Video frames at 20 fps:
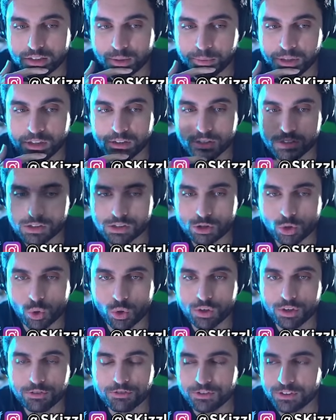I mean, the
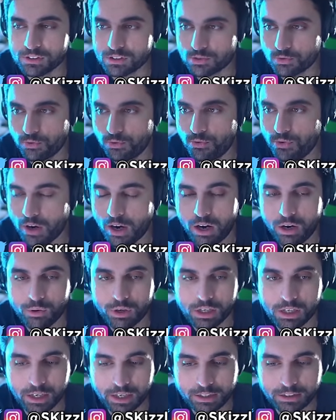story feels
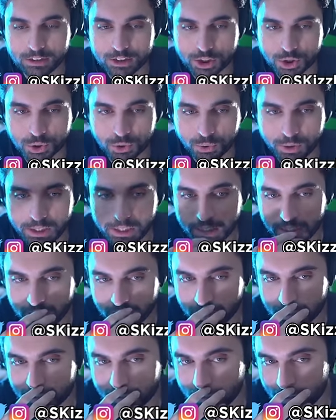very
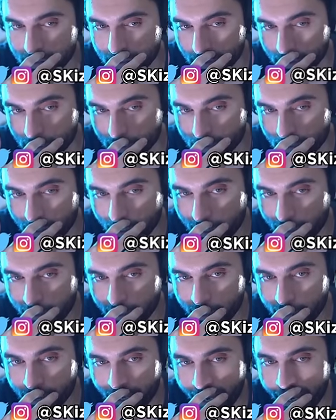intriguing.
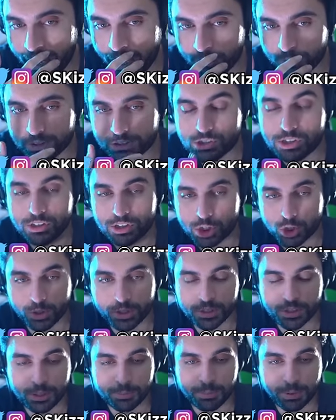Uh, I, I wish they showed
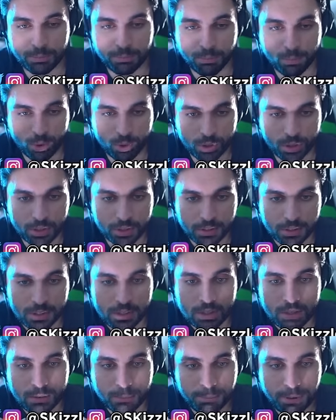a little bit more
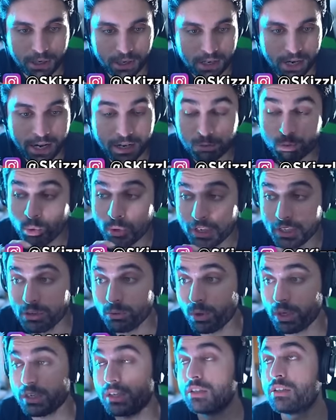but I really
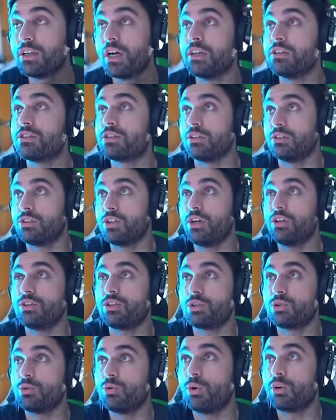want an Until Dawn
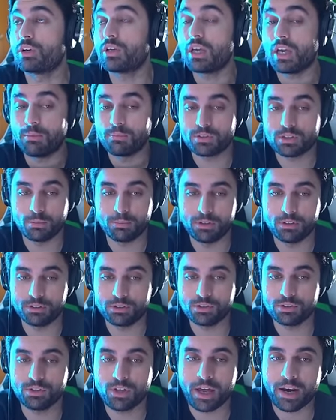2 or a game similar
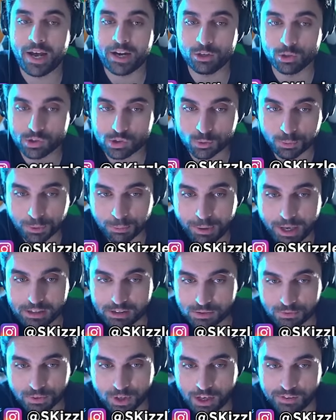to that. I know
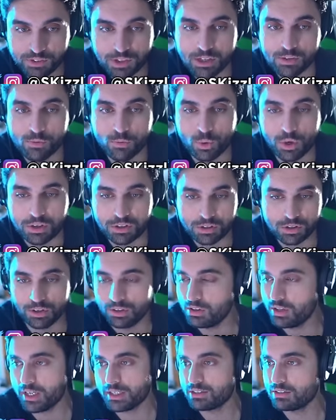Supermassive Games have worked
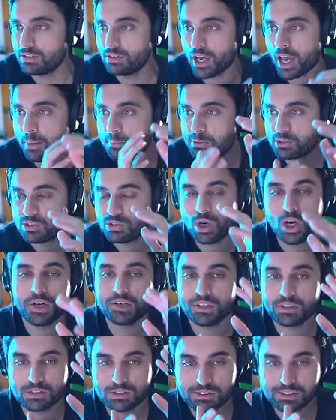on like
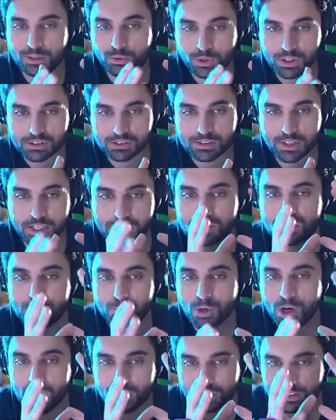episodic series, like
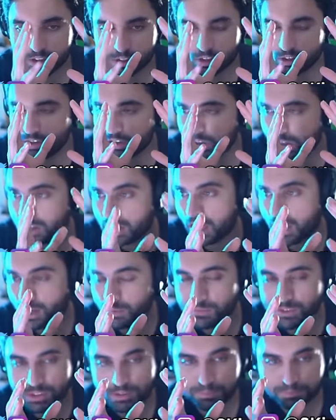small
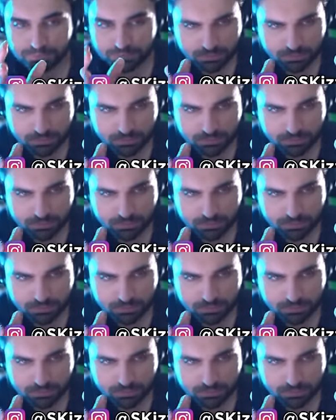games.